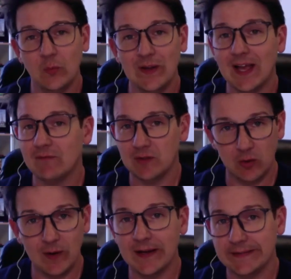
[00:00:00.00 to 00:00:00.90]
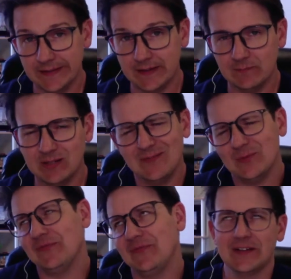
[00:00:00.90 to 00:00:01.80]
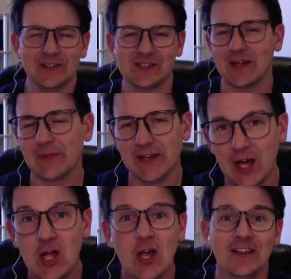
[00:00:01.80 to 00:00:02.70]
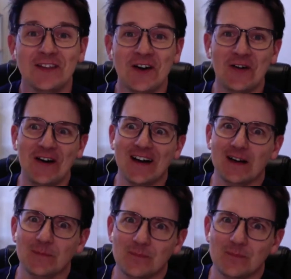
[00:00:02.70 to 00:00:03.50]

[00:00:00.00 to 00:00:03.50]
we have no idea, but we'll figure something out. No,